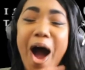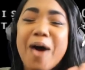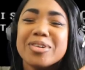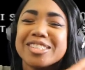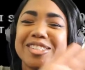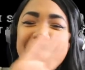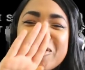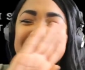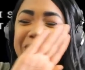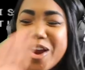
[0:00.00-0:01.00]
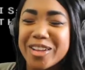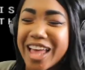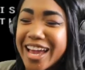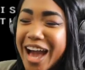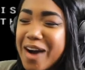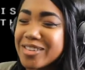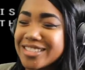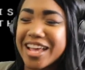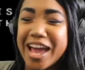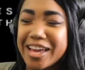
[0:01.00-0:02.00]
I was so nervous. Like, I
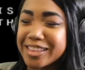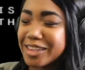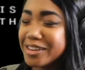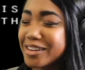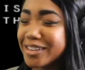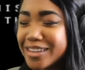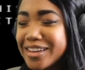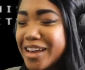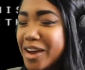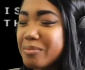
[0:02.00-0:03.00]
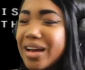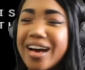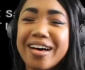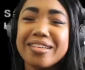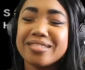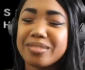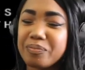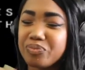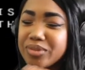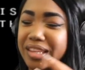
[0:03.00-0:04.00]
was like, look, because
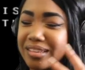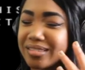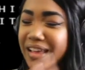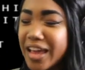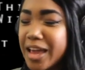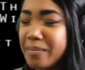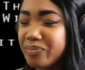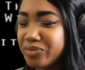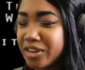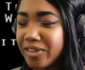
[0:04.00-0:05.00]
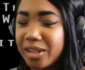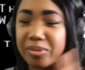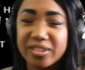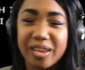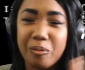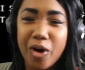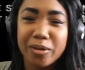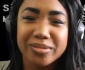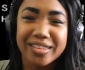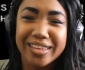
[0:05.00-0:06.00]
the same developer did
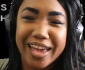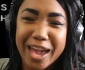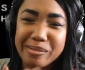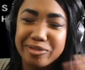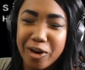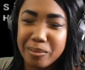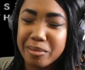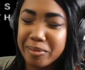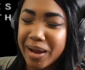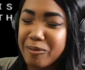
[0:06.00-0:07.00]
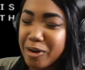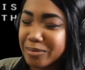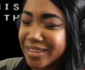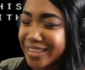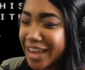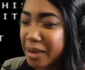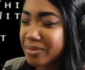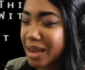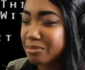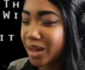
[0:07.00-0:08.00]
Welcome to the Game, if y'all remember my Welcome to the Game
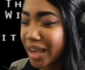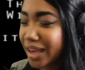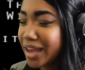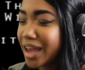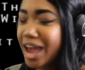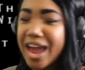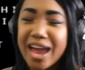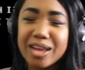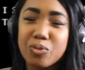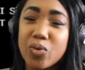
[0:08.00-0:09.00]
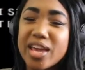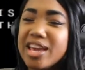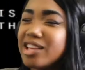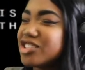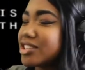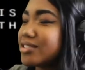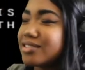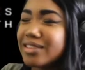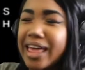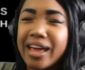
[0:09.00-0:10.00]
gameplay, and we
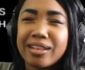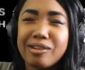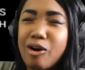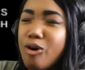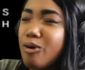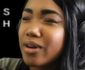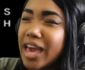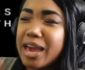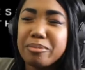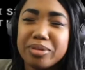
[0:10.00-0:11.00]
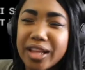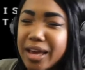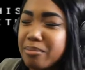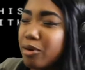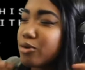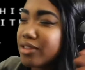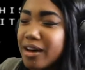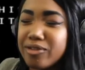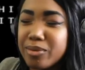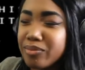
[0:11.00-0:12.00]
just, that whole gameplay, both
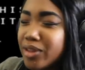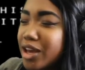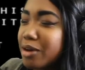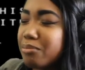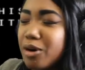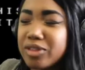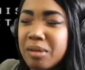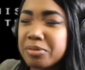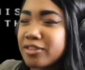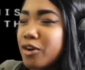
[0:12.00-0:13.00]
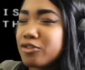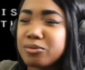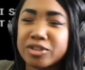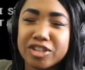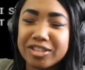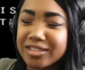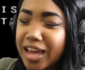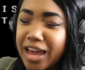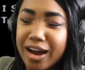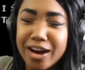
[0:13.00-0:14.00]
of them, both episodes were
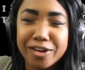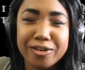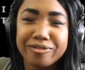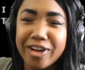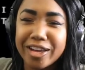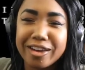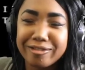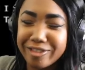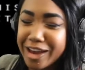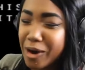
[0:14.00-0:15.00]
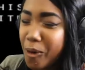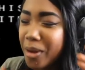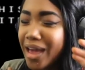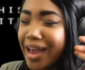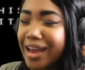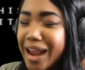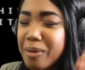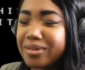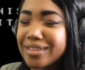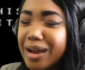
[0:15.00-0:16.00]
just a utter fucking fail. And
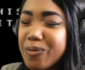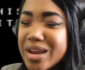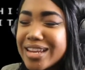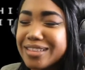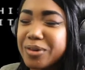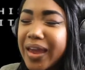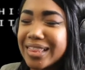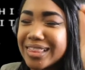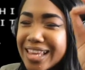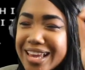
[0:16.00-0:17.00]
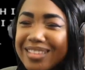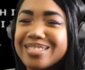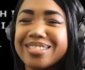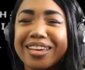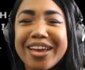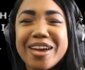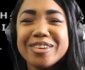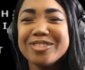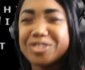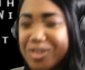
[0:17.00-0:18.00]
I was like, we need to at least
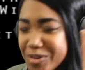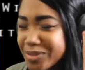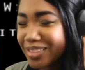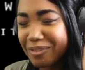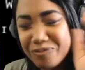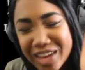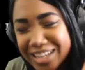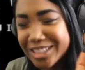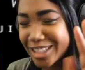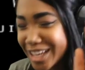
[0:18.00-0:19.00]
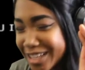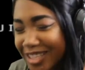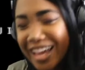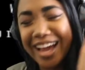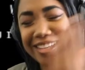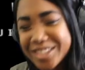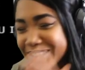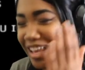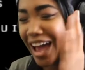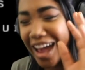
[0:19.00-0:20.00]
finish this. Like, I
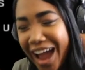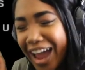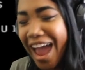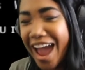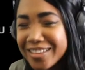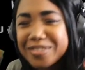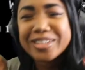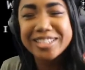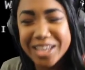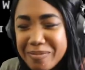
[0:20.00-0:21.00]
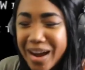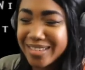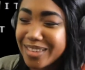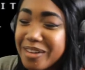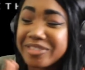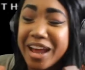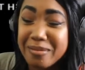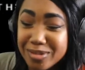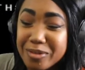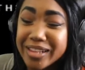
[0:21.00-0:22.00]
had to redeem myself, and
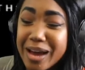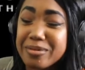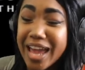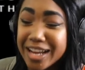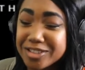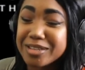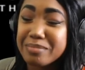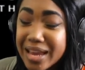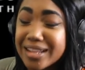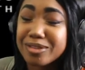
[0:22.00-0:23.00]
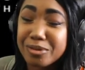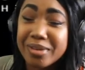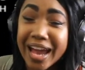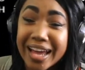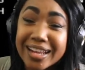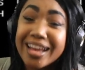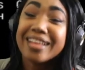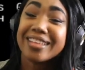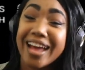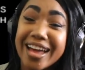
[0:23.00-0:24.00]
I'm so glad we actually made it through that
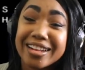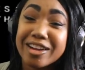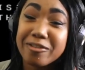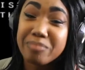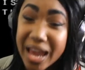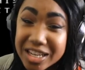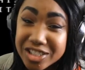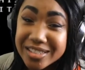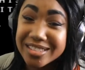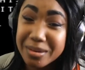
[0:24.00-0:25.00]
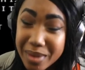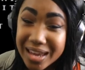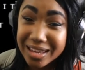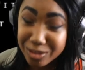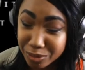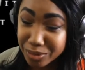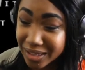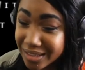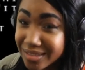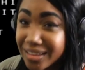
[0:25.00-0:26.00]
I had enough patience to make it through
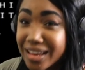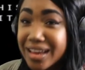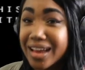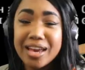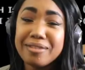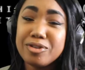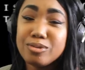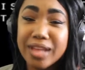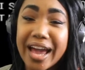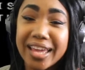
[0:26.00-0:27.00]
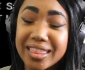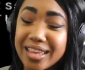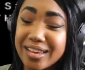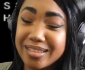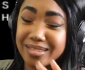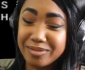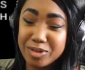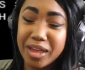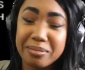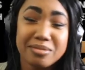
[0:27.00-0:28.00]
this. If you like this, if
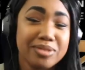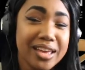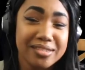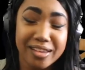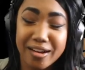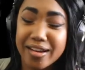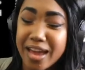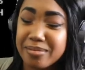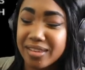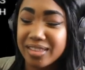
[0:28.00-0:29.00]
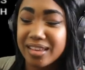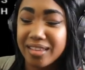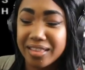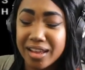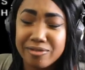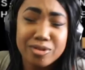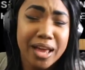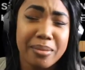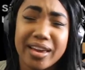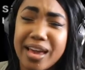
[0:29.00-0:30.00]
you like me playing scary games and things like that, if you
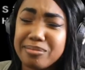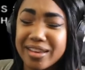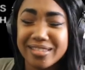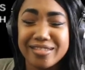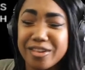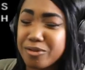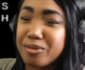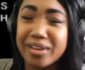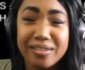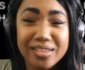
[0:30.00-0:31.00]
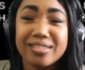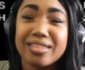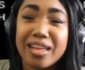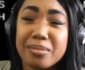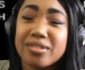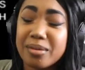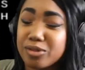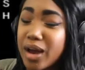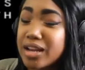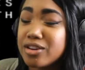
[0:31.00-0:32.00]
like my gameplays in general, give this a thumbs up
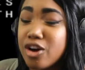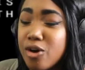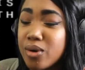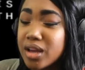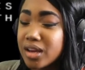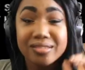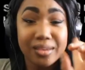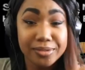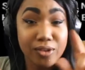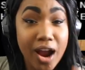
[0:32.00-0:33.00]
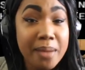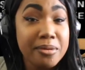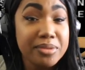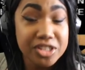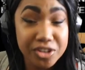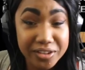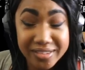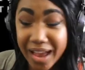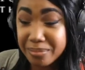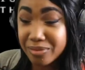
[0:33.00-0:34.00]
so I know. Subscribe and be sure to
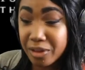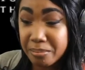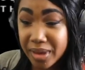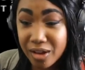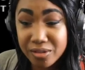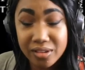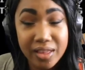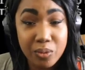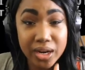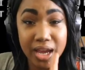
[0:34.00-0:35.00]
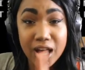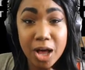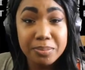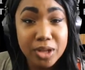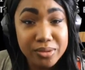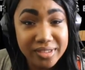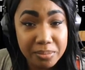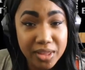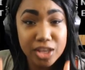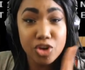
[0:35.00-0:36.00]
tap the bell so that when I upload
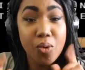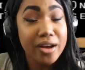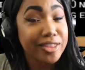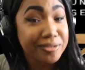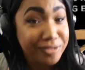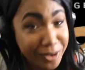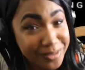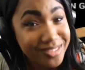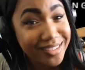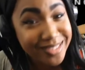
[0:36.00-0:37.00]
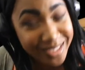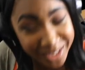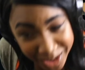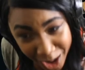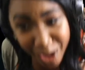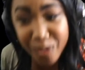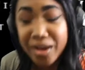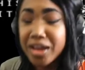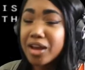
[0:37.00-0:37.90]
something, you are the first to know.